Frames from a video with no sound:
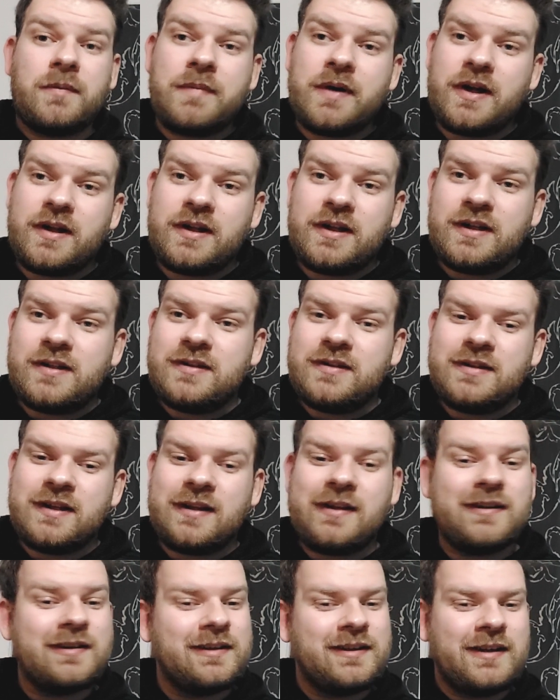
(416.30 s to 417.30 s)
ballad,
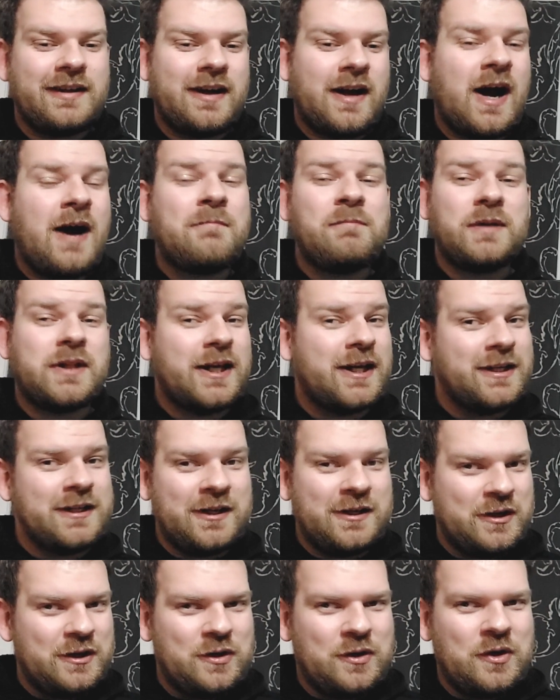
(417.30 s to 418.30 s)
like I'm
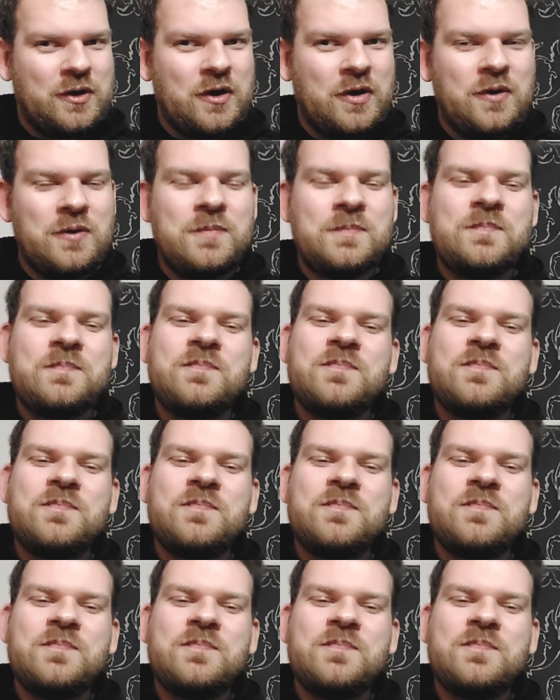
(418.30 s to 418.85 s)
letting you go.